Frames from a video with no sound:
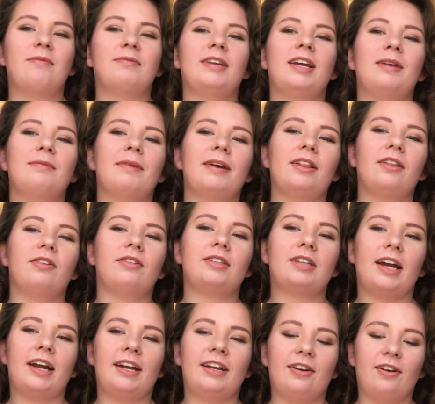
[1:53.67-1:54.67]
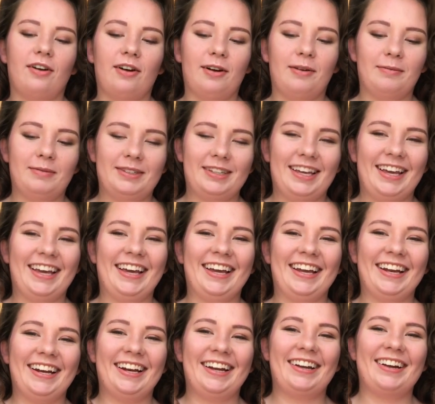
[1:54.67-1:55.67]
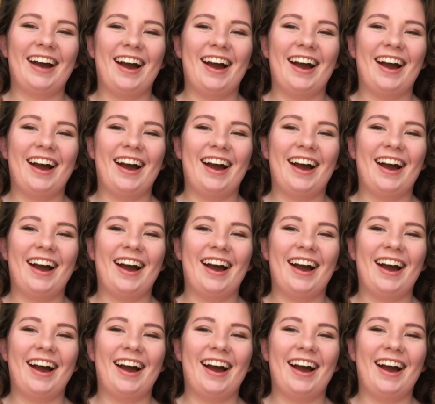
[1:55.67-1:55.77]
taking my little tiny arms and